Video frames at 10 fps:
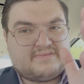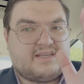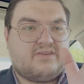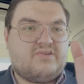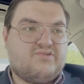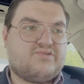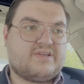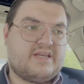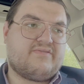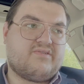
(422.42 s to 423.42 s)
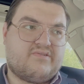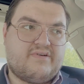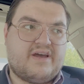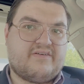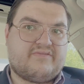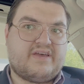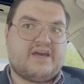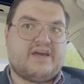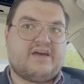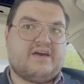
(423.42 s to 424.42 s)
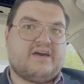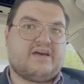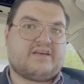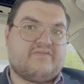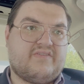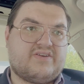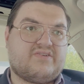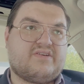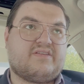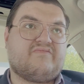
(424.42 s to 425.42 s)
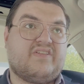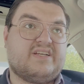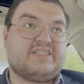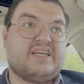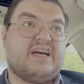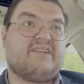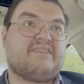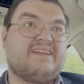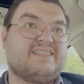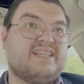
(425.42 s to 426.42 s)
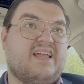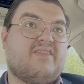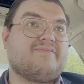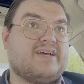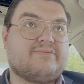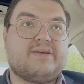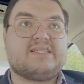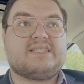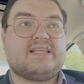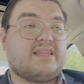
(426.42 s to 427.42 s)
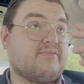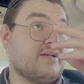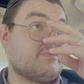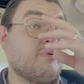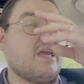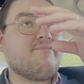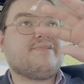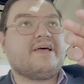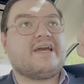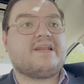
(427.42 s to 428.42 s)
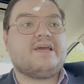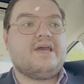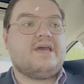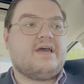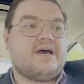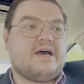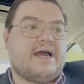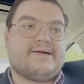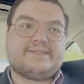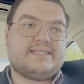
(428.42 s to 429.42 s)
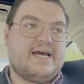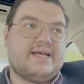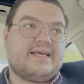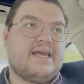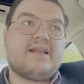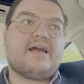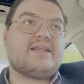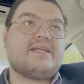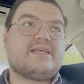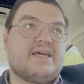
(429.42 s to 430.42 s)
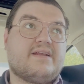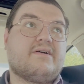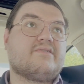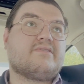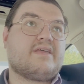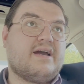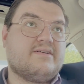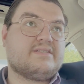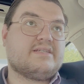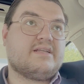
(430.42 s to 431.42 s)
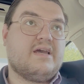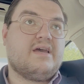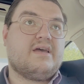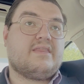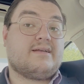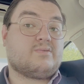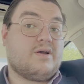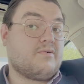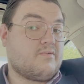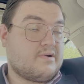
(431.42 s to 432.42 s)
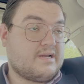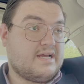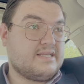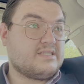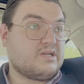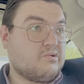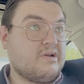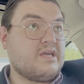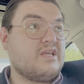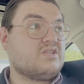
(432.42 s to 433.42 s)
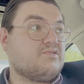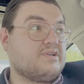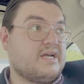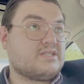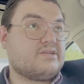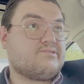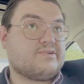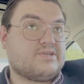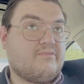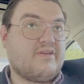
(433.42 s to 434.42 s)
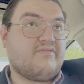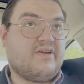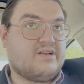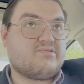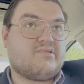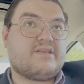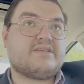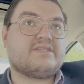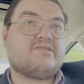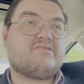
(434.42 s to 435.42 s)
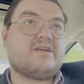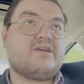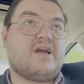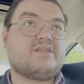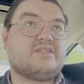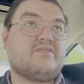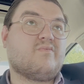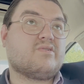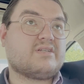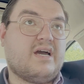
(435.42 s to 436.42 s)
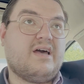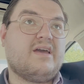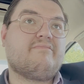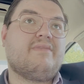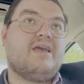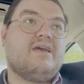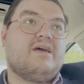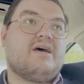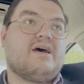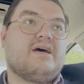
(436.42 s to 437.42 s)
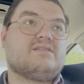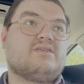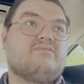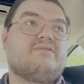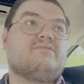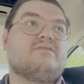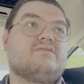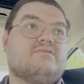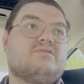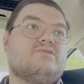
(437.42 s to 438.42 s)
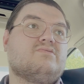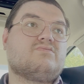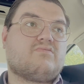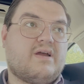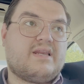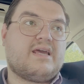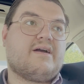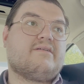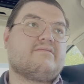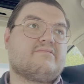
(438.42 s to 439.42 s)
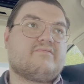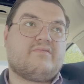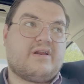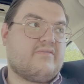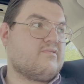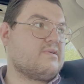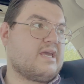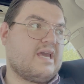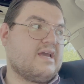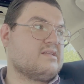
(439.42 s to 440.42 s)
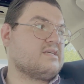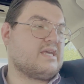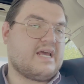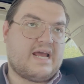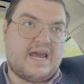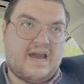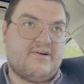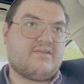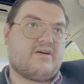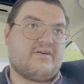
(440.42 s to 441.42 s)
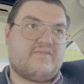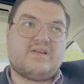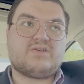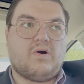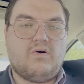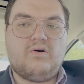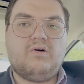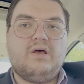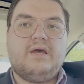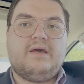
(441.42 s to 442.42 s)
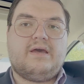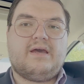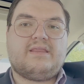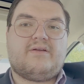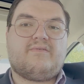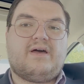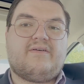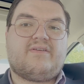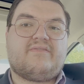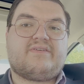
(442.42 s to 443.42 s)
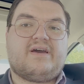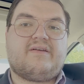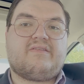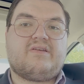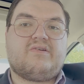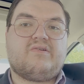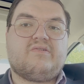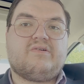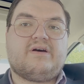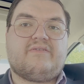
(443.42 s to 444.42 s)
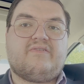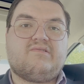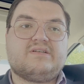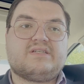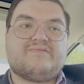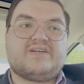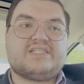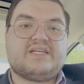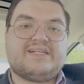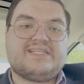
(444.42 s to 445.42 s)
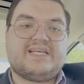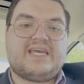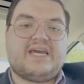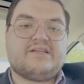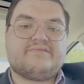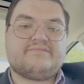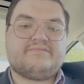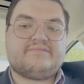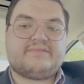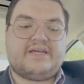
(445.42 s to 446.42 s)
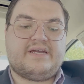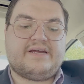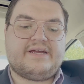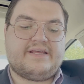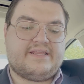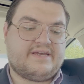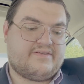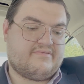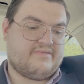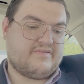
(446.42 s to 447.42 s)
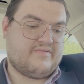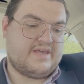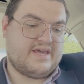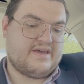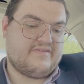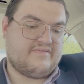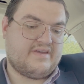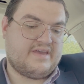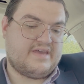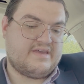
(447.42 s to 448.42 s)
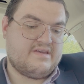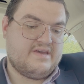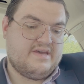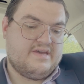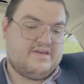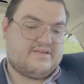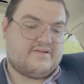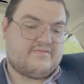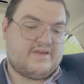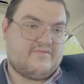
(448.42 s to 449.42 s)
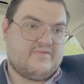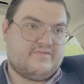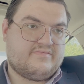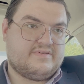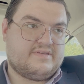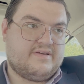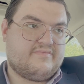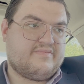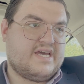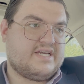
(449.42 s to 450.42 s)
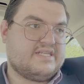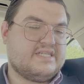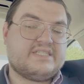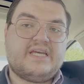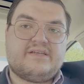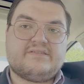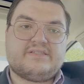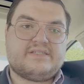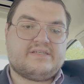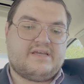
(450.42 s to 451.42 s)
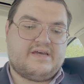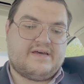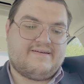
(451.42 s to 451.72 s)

usually if you do have that uh, commission plus salary it's not the best because it's not the best pay plan uh, outside again i need to hit a hundred thousand that's why we're working on this degree. So next year we should be finished with this degree. I just need more time. Uh, so we will use right now whatever we can to get out of this hole and then we'll have enough time to uh, focus on my studies again. Uh, and then when we have a degree, we'll, we'll get back into sales. Uh,